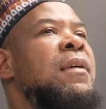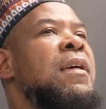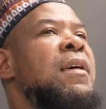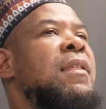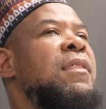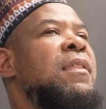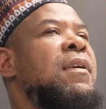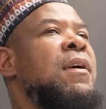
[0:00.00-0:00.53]

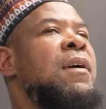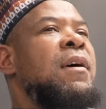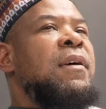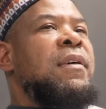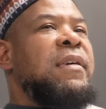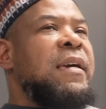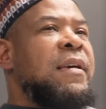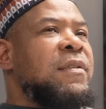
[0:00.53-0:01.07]
In the
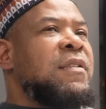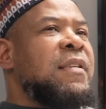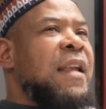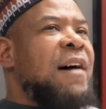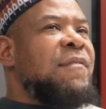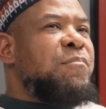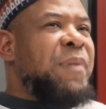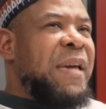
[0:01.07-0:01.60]
years that
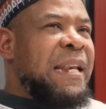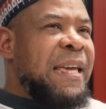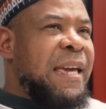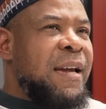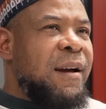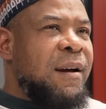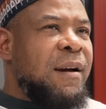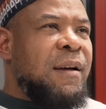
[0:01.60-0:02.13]
I've been
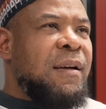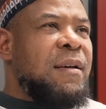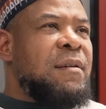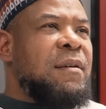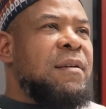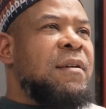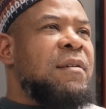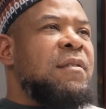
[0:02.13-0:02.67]
here,
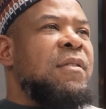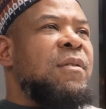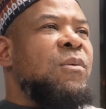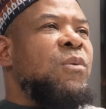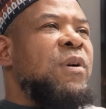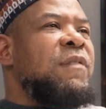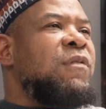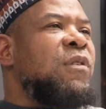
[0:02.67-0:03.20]

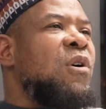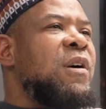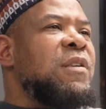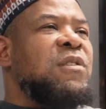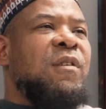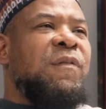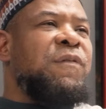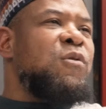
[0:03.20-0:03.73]
we've
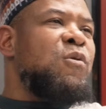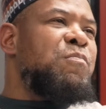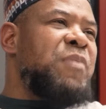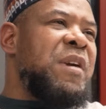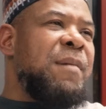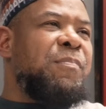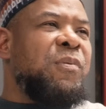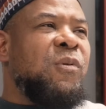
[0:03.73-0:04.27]
lost a few
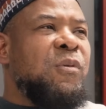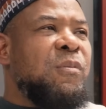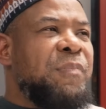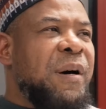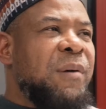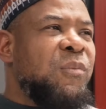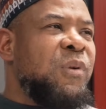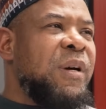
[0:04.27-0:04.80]
people,
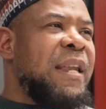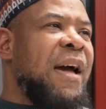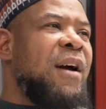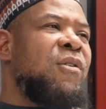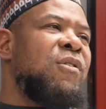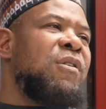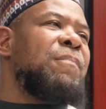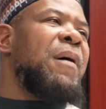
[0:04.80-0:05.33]
but when I
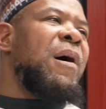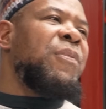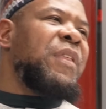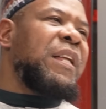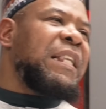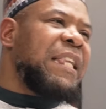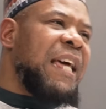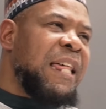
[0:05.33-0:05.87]
heard about
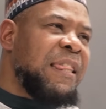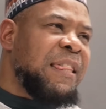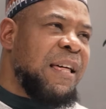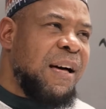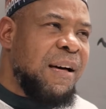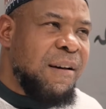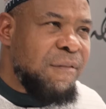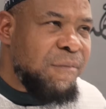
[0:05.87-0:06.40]
the death
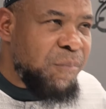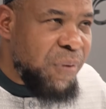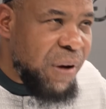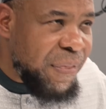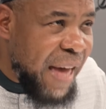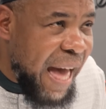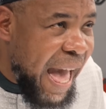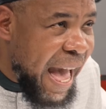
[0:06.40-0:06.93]
of
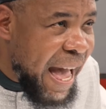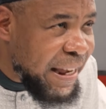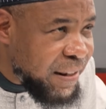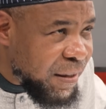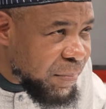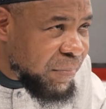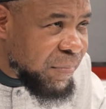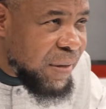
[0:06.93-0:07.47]
Brother
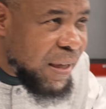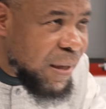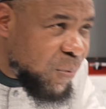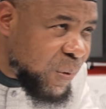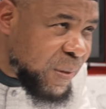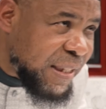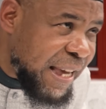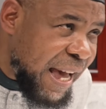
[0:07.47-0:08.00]
Adam, it
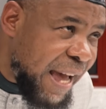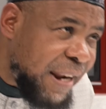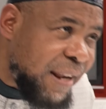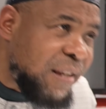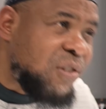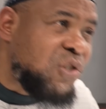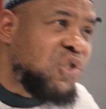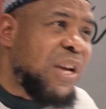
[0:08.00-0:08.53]
was kind
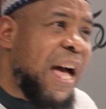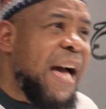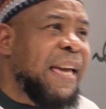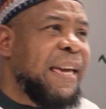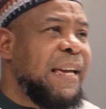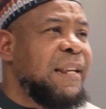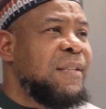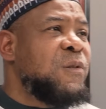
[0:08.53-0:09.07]
of
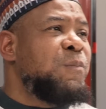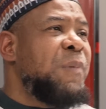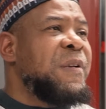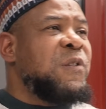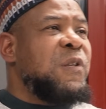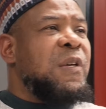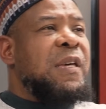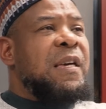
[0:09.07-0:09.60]
shocking,
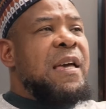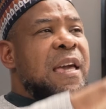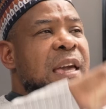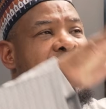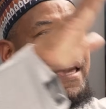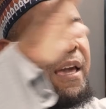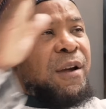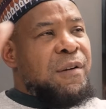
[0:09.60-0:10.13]
especially
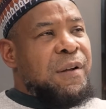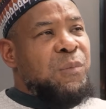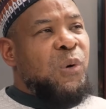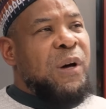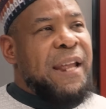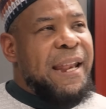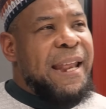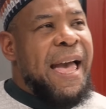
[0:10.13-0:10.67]
hearing
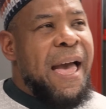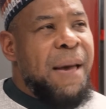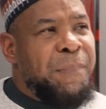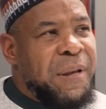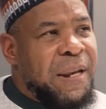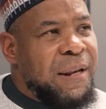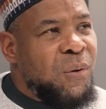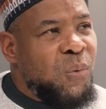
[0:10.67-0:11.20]
what had
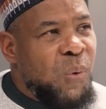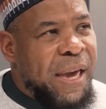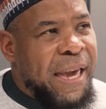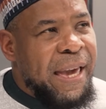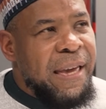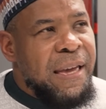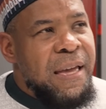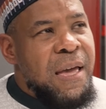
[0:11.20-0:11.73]
happened and the
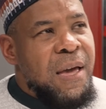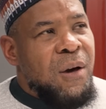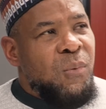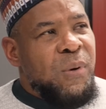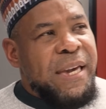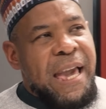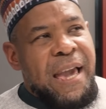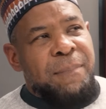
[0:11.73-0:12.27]
way
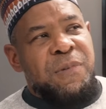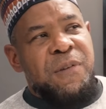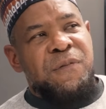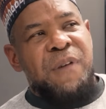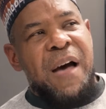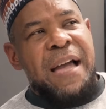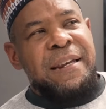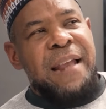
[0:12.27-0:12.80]
we came to
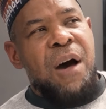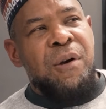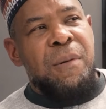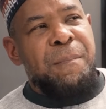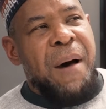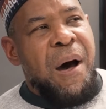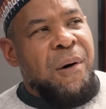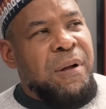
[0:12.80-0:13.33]
find out
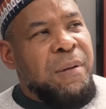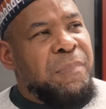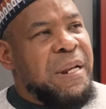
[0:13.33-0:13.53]
about it.